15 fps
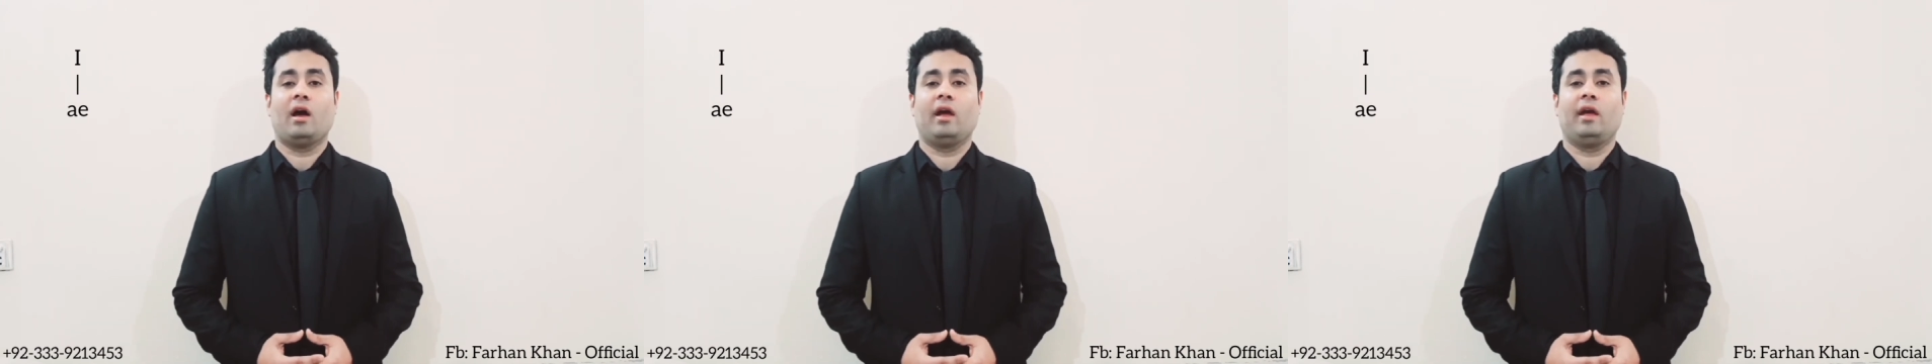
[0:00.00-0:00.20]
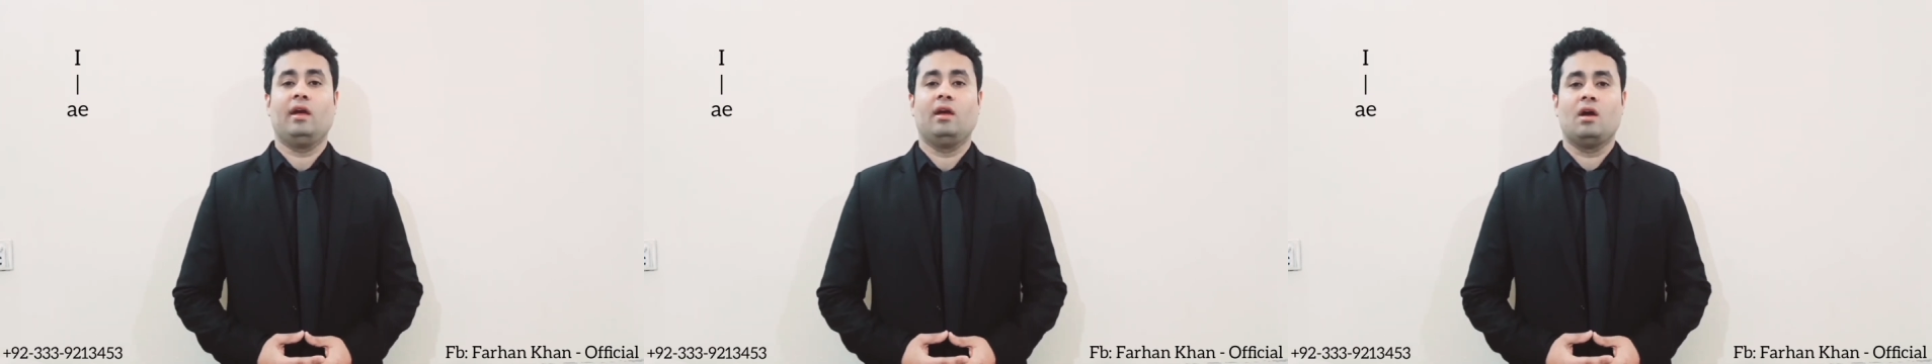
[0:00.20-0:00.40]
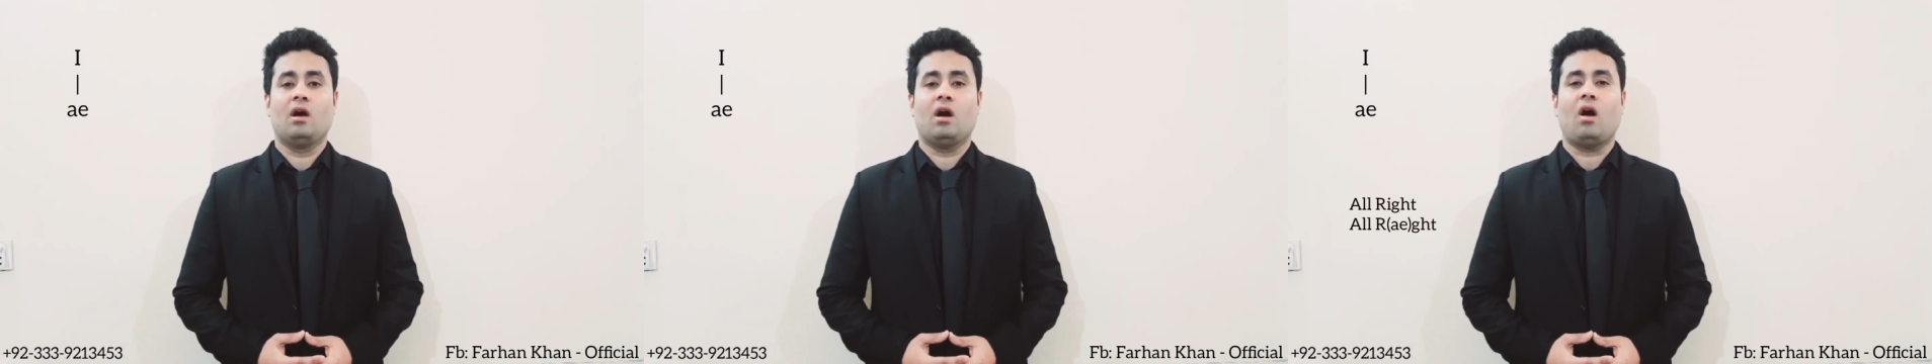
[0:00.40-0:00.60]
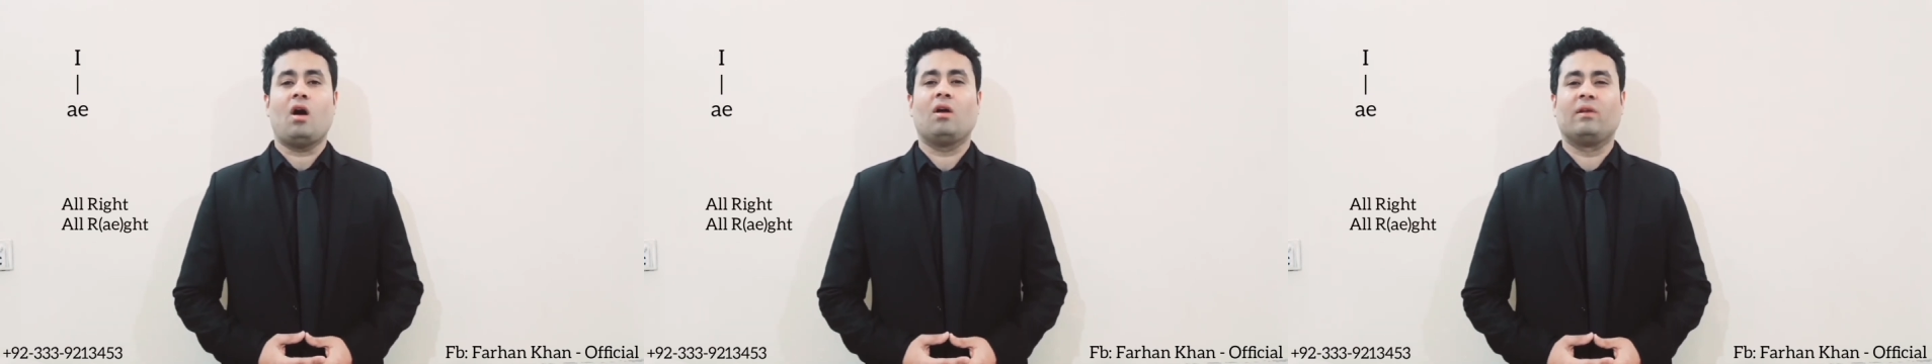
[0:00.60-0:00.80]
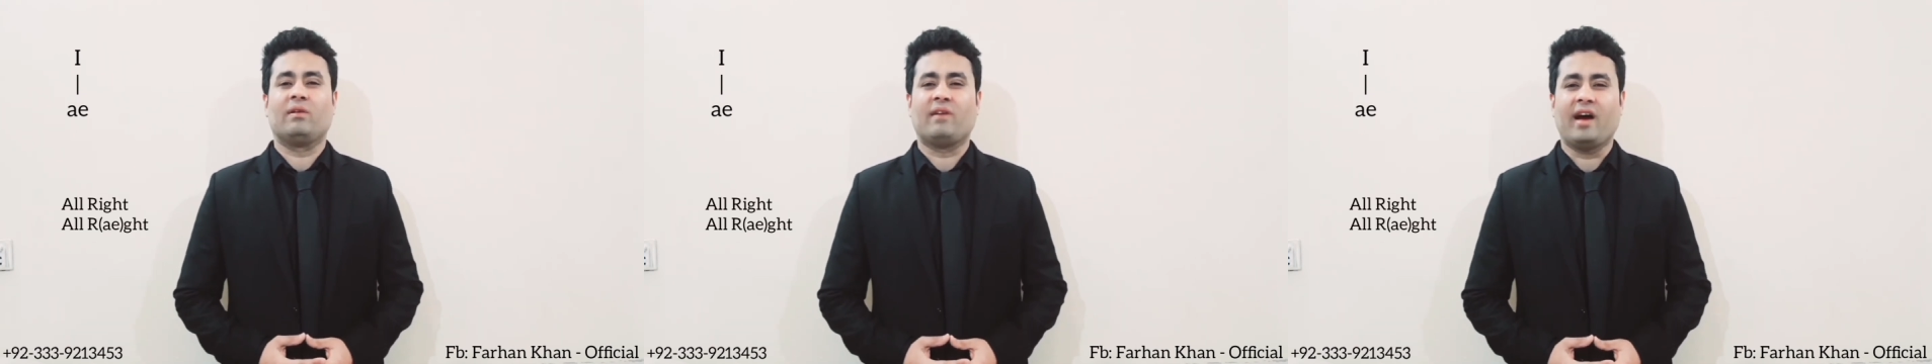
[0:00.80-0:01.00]

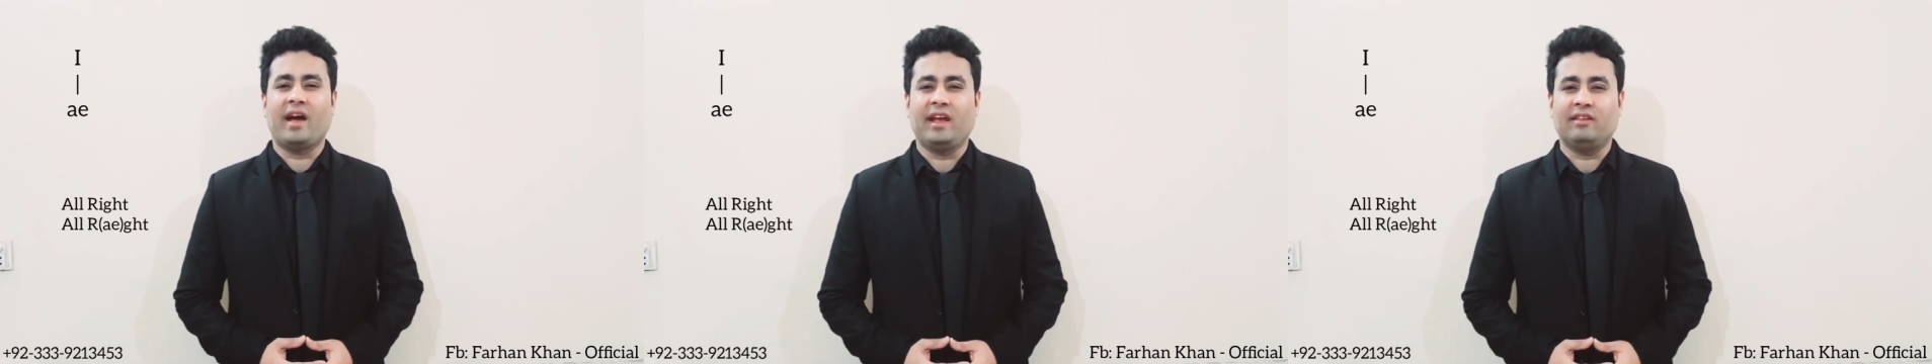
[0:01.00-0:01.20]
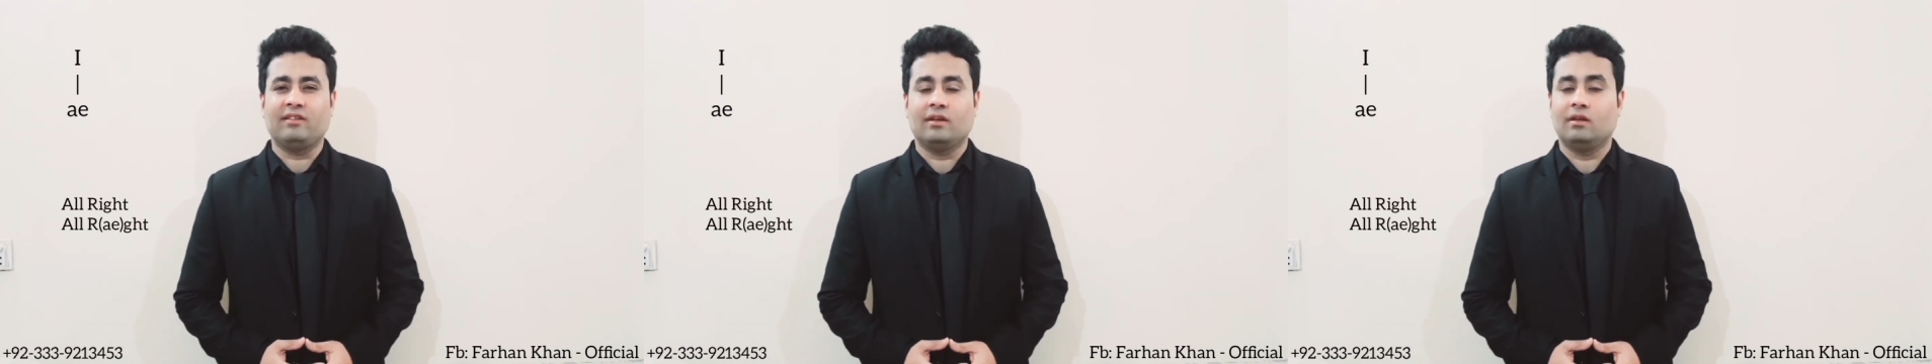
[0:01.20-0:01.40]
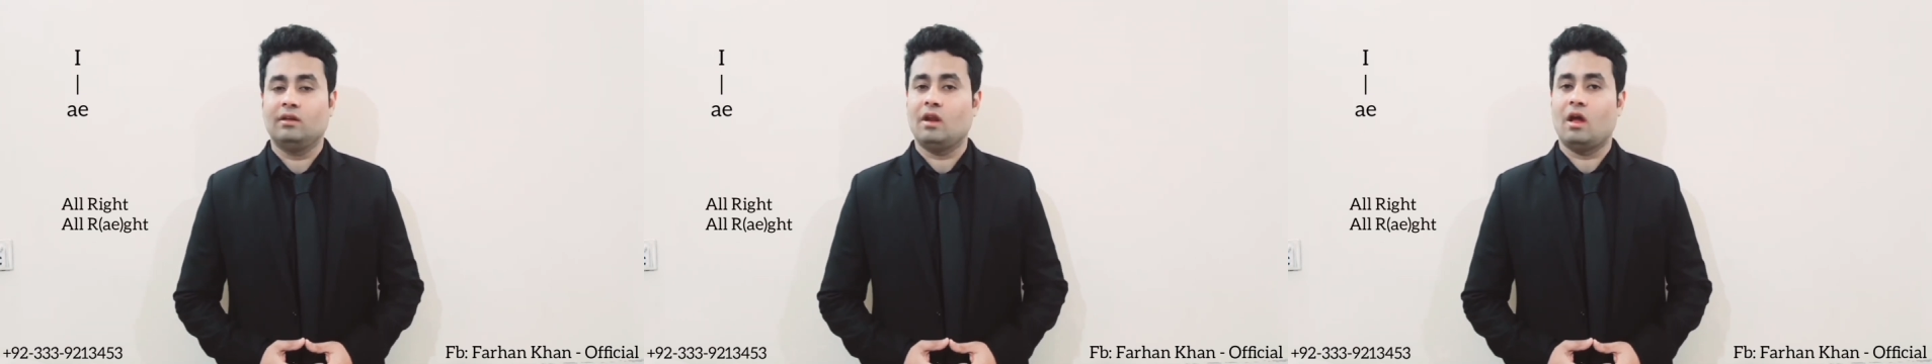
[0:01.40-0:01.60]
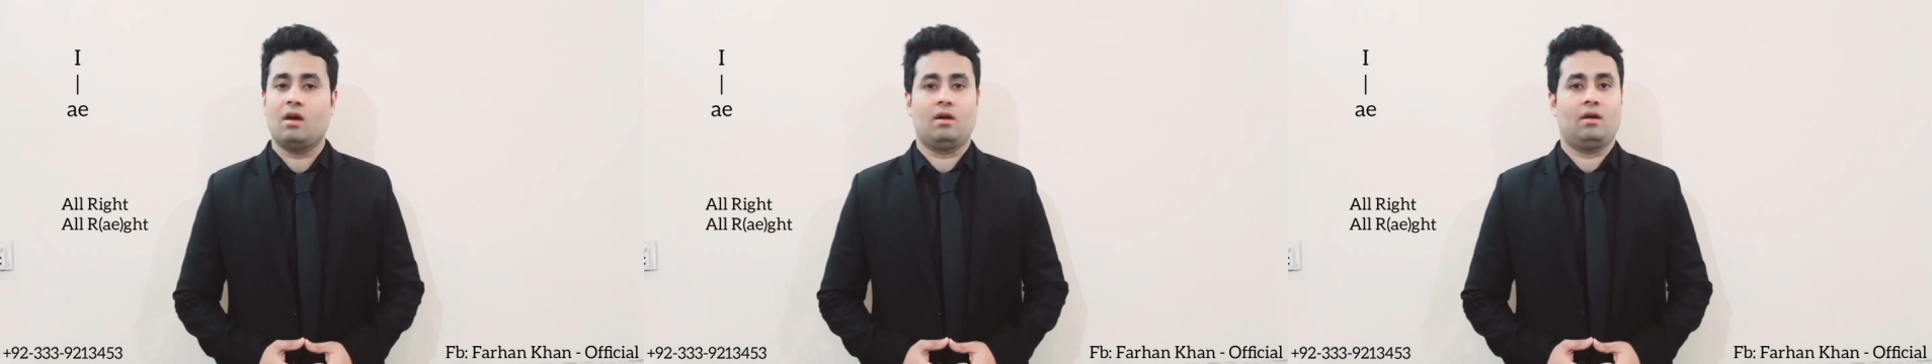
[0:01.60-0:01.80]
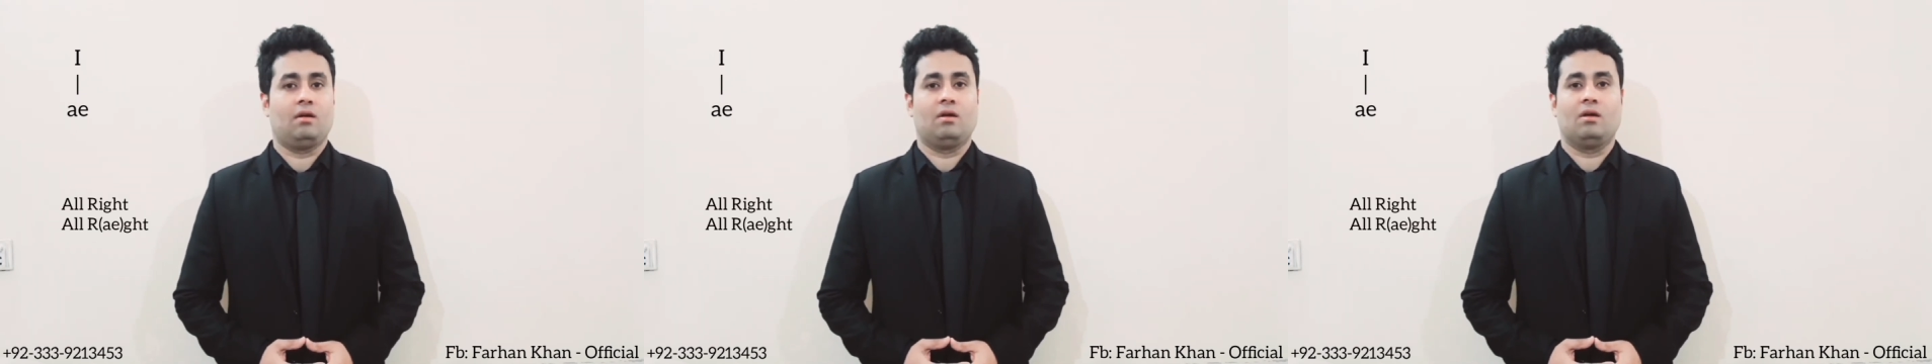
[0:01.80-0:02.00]
Alright? No.
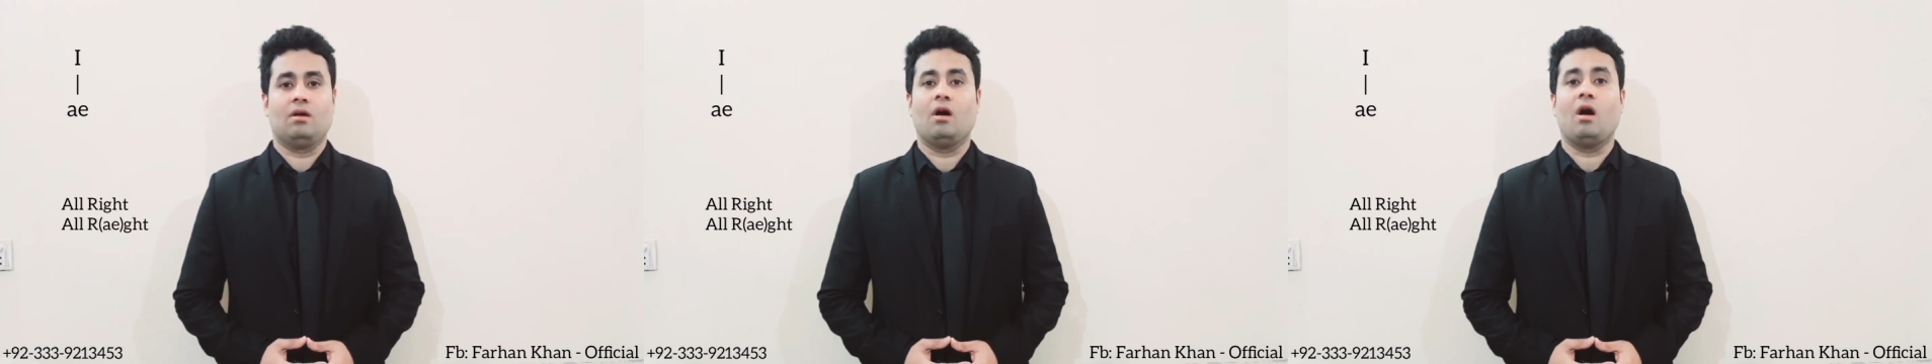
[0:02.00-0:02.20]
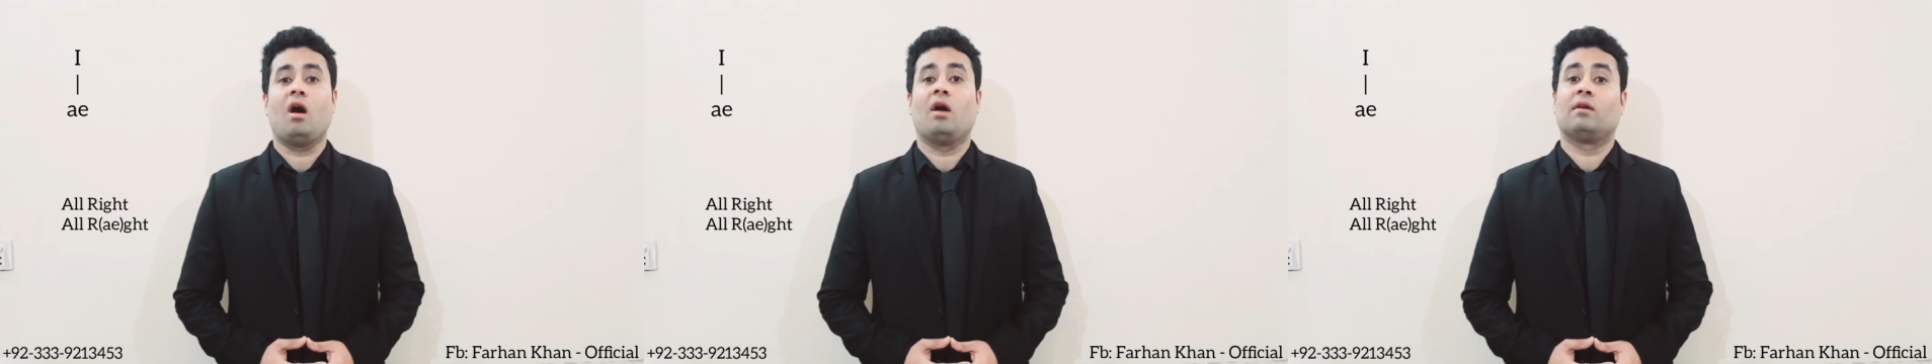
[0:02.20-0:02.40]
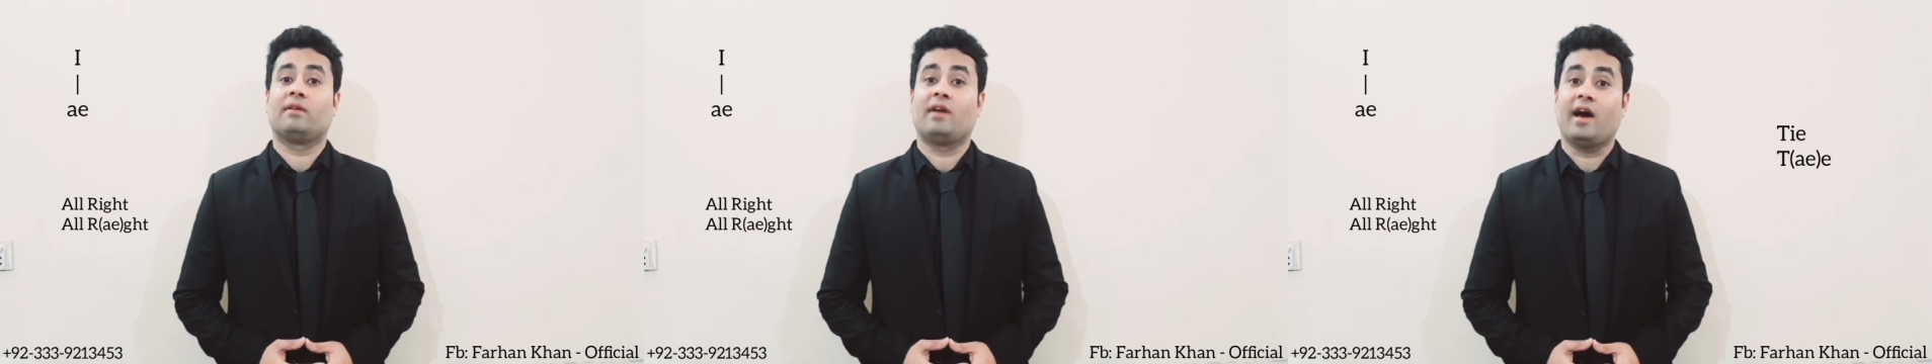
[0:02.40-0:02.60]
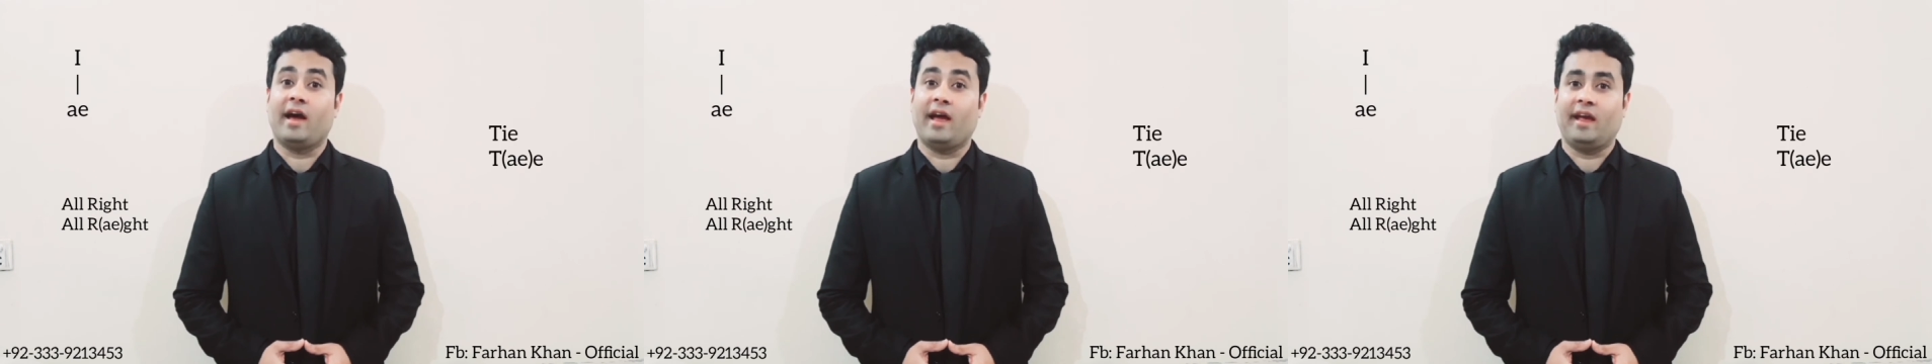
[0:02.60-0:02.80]
Alright.